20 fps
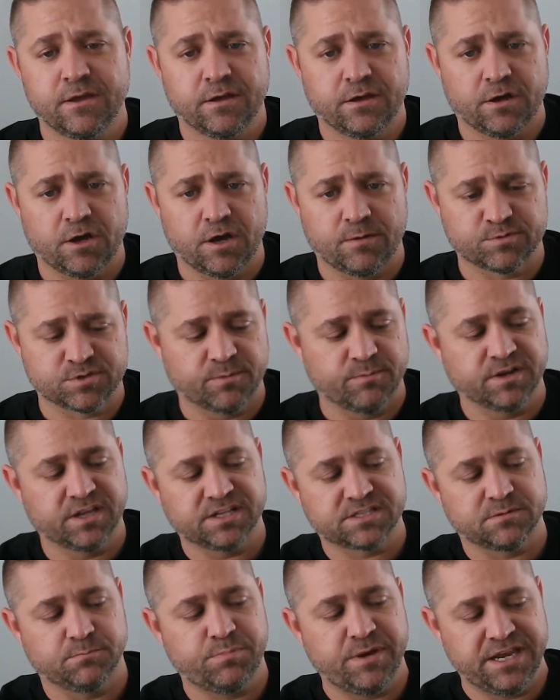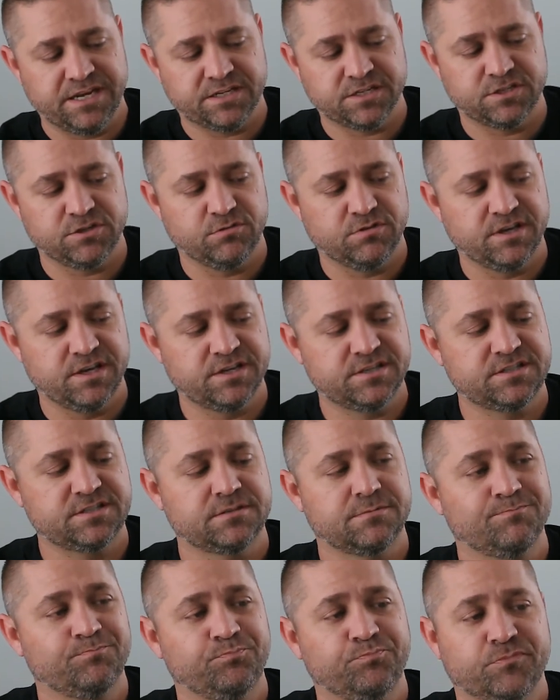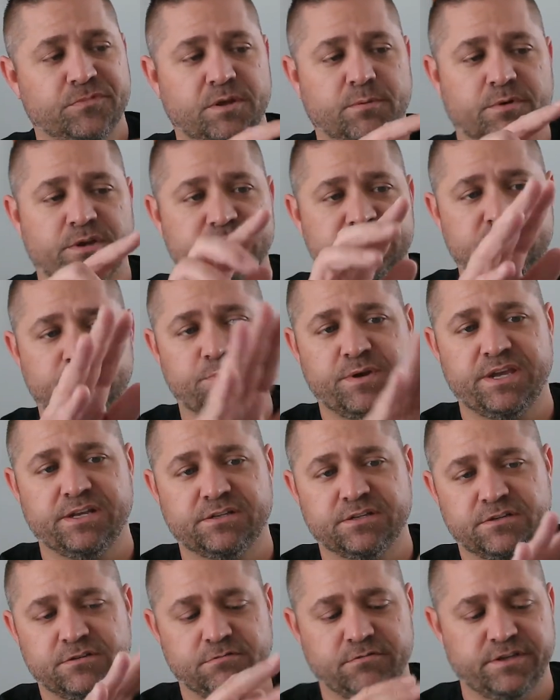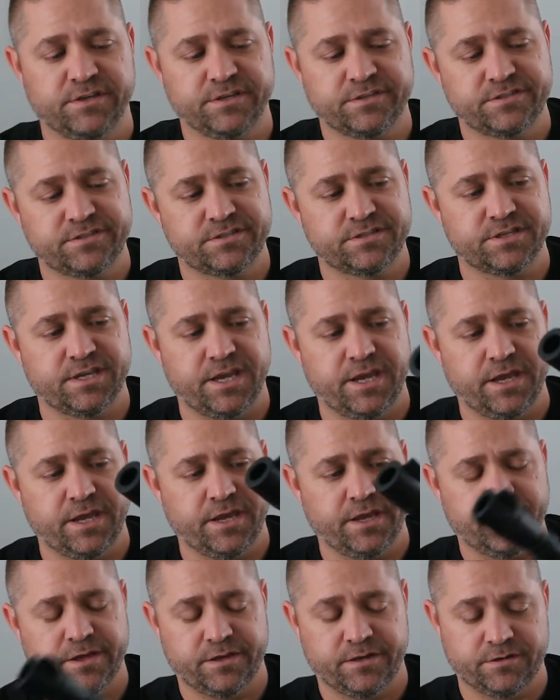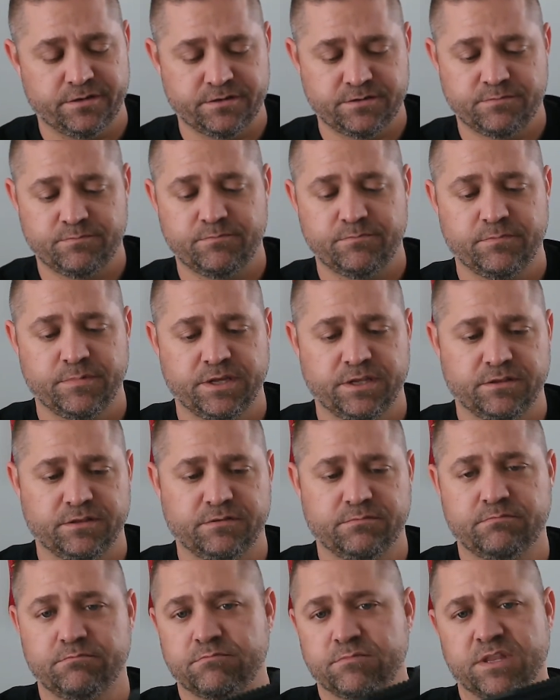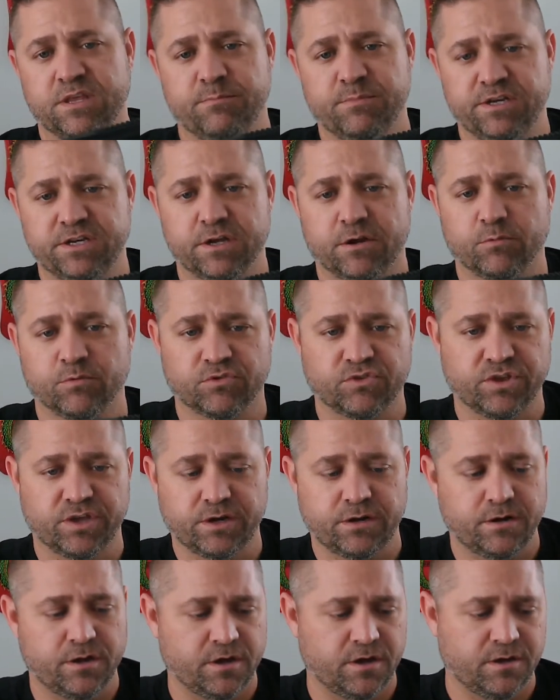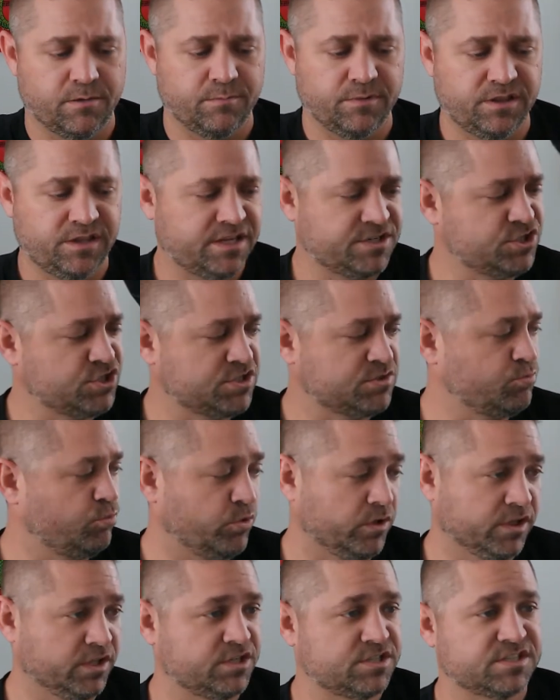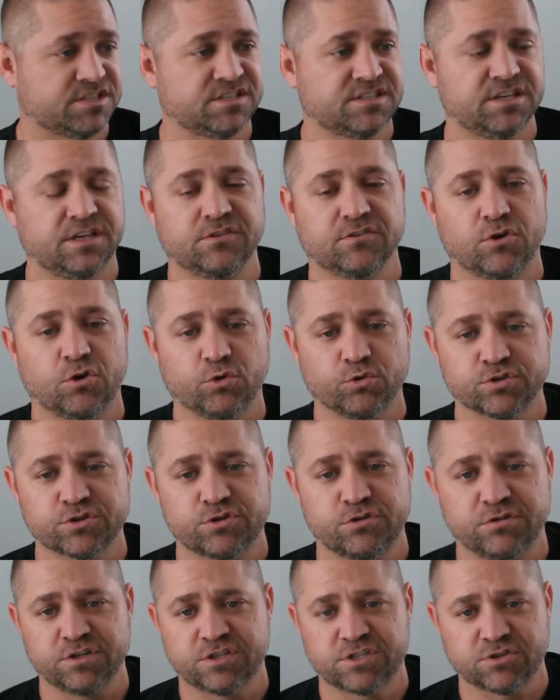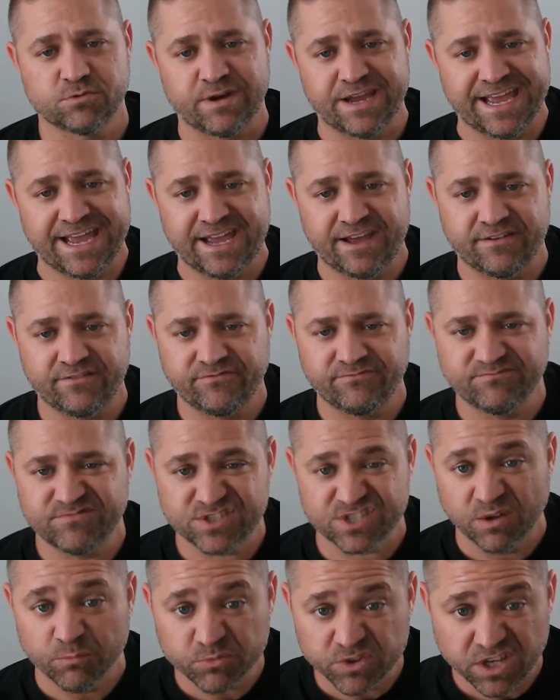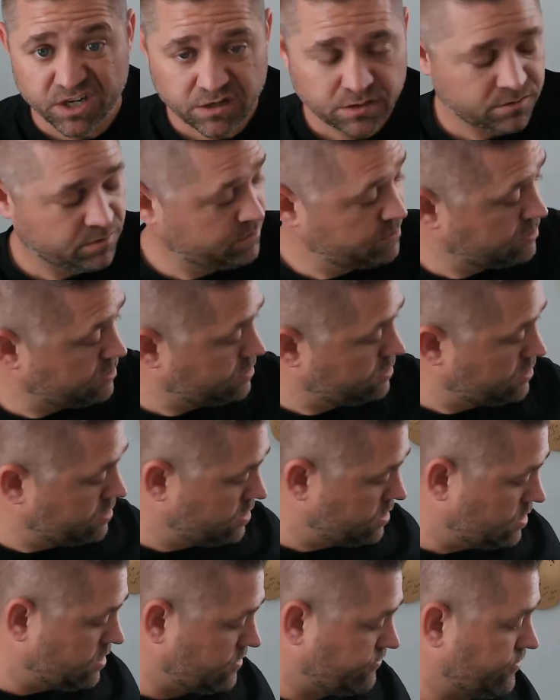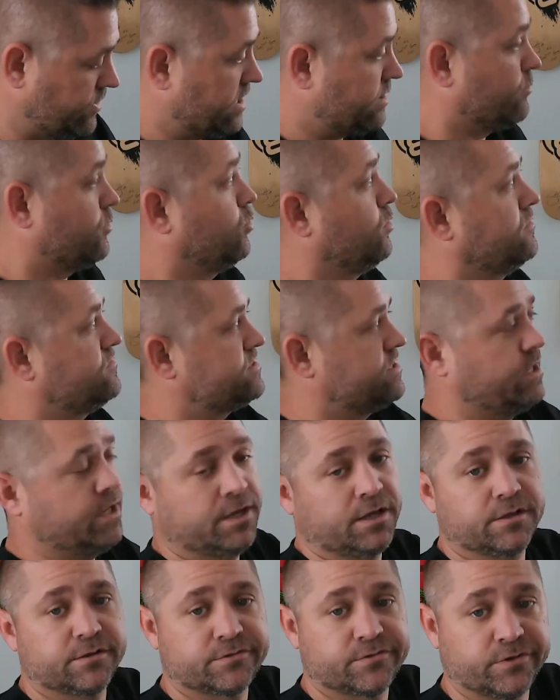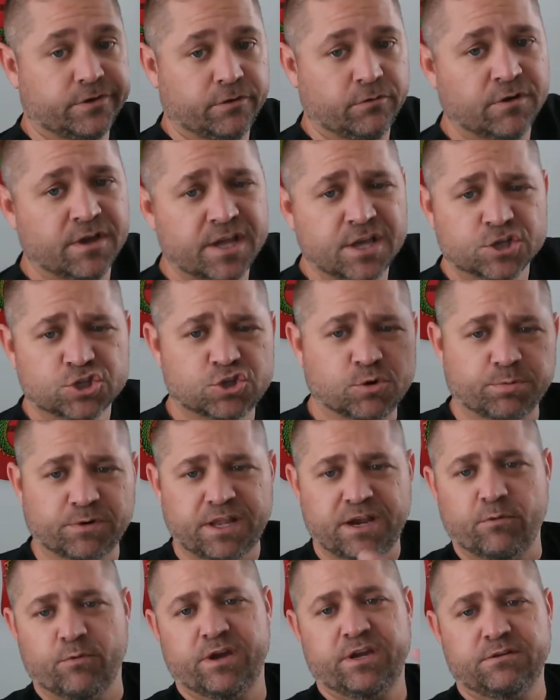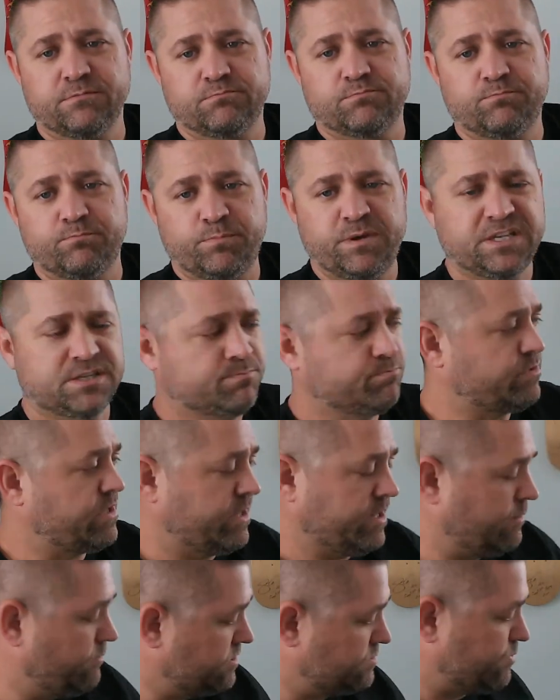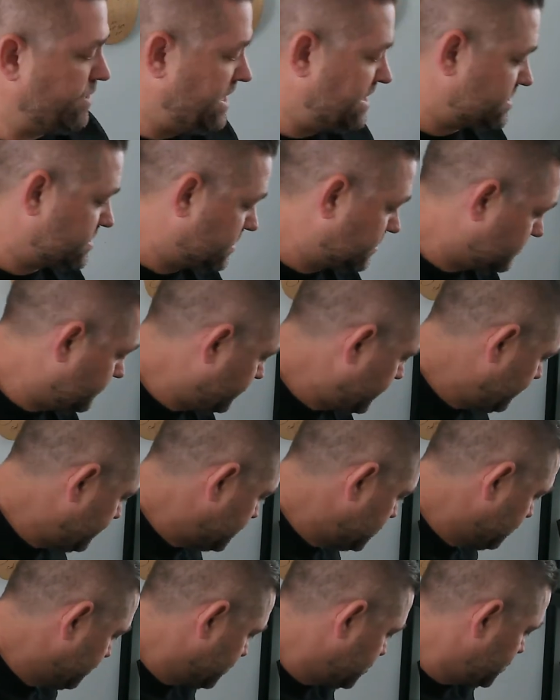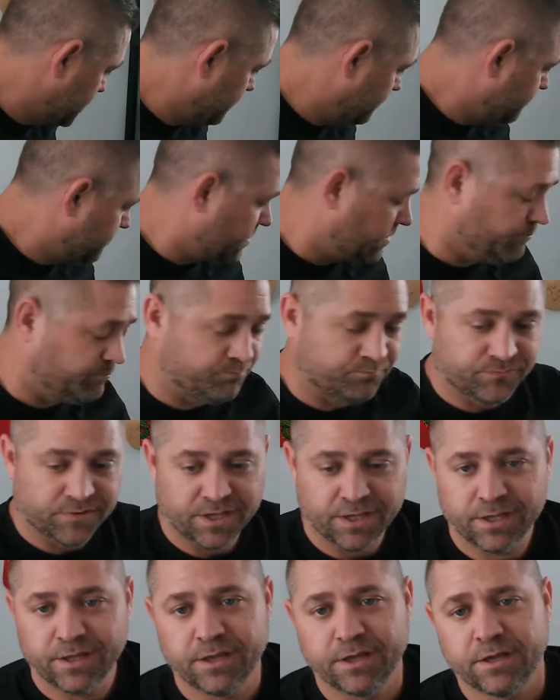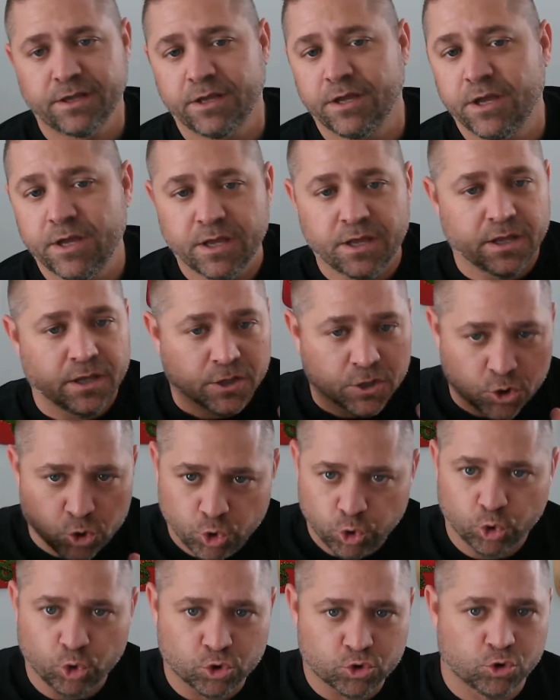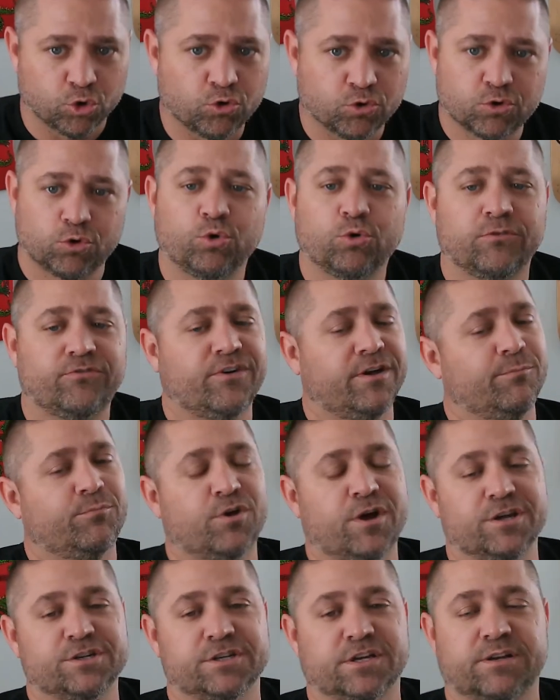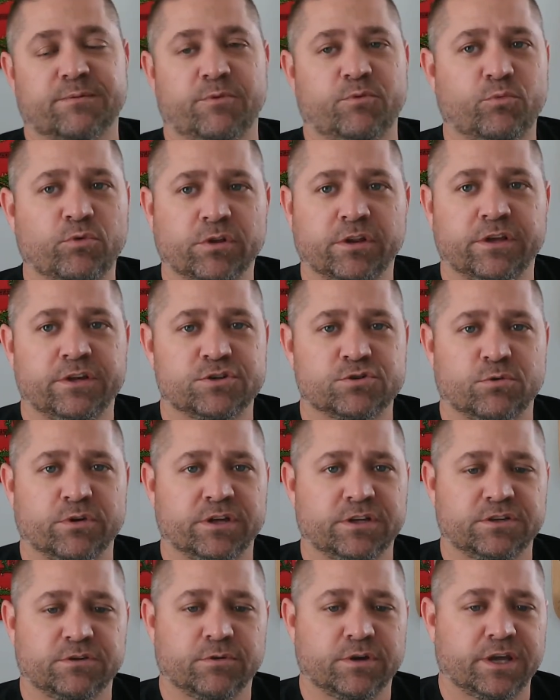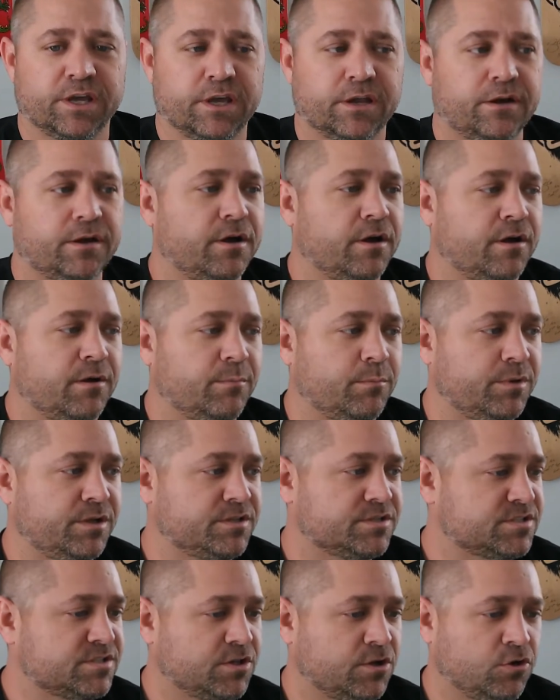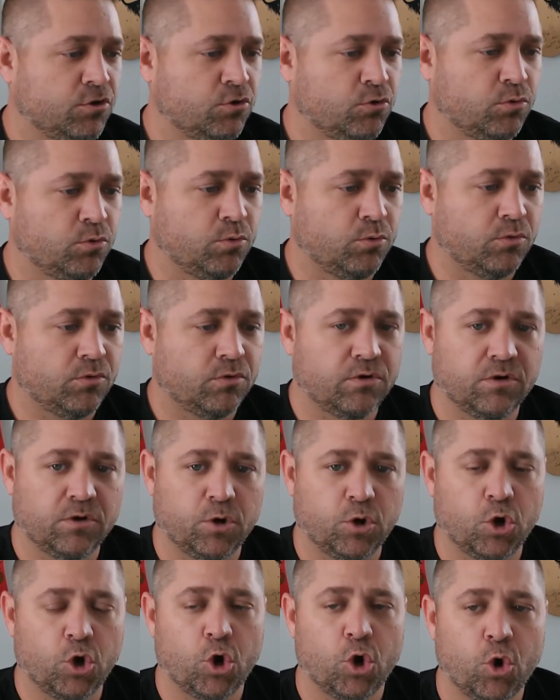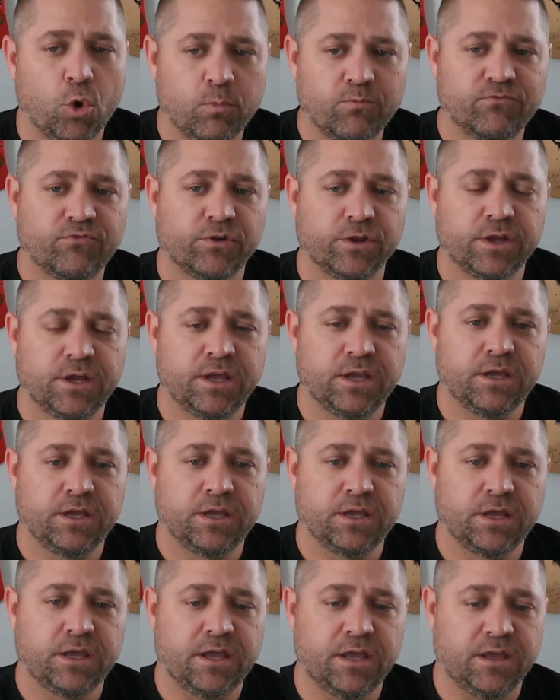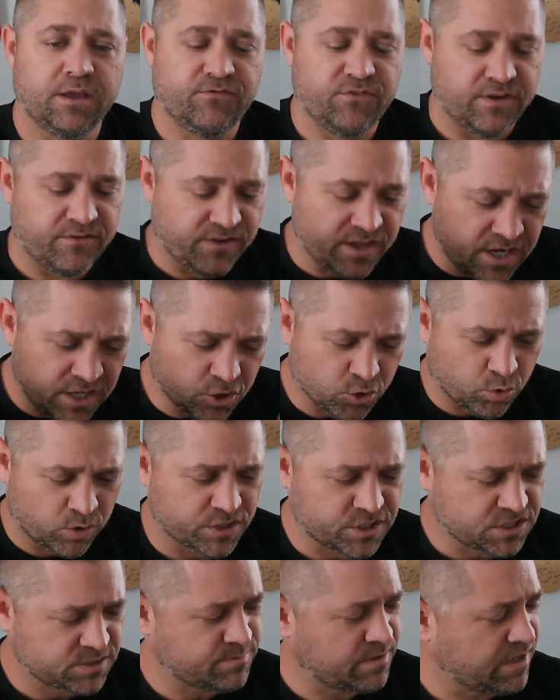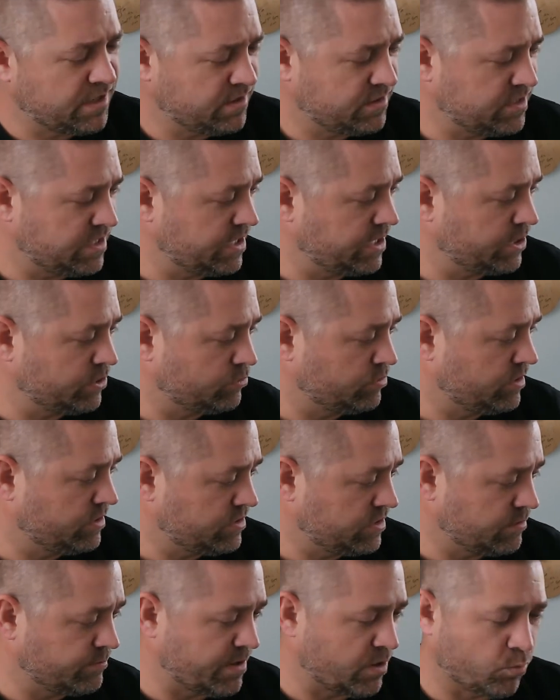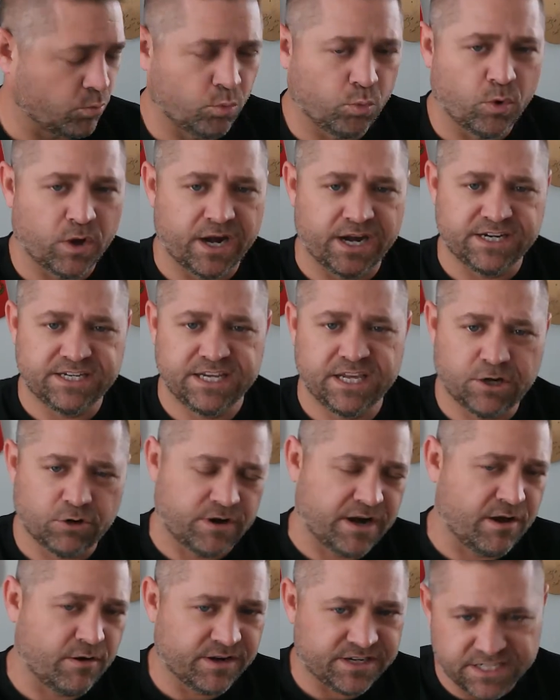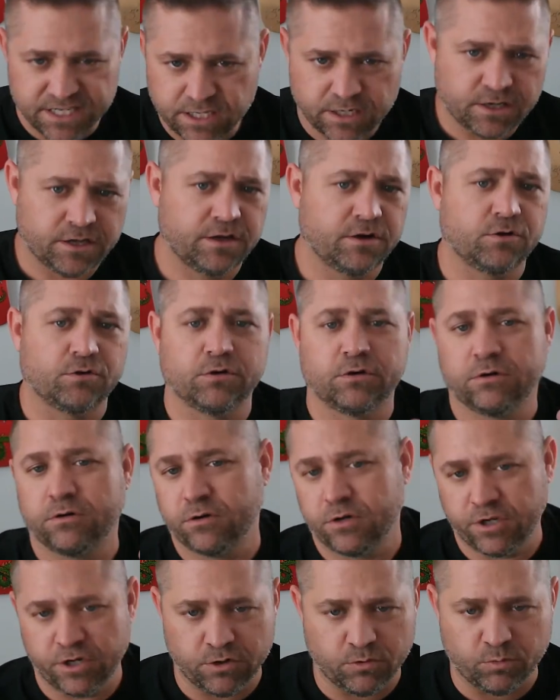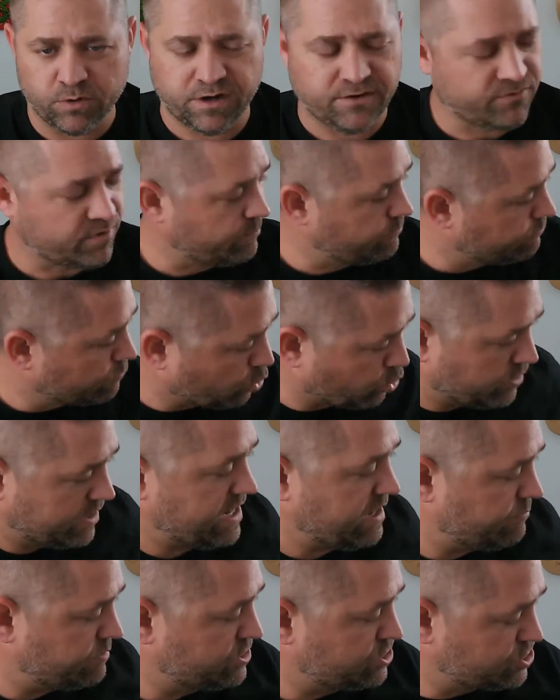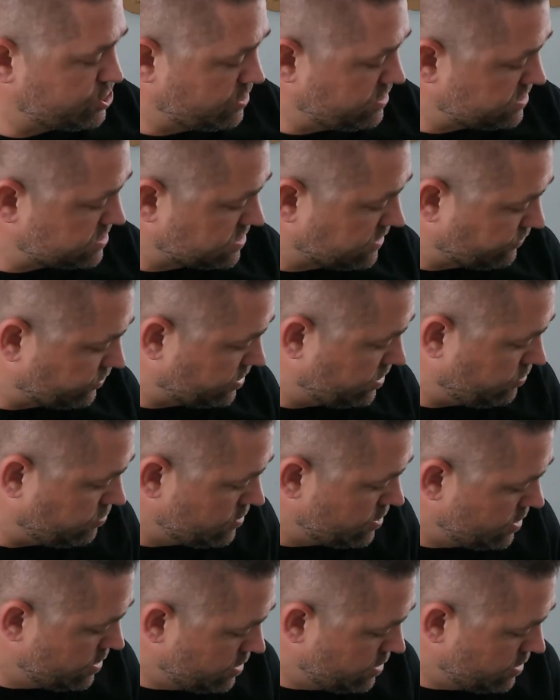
So I'm going to get some paint to do this. I'm going to get some paint to do this, and then be done with it. And that's just really just to sit in the holster and so I have something, for lack of a better way of saying it. So super lightweight piece of it's plastic. I mean, super cheap, but cool, fun project. I've been really enjoying doing it. And so hopefully, if you have any questions about anything or anything about what I did or how I did it or whatever, I'm more than happy to share that stuff with you.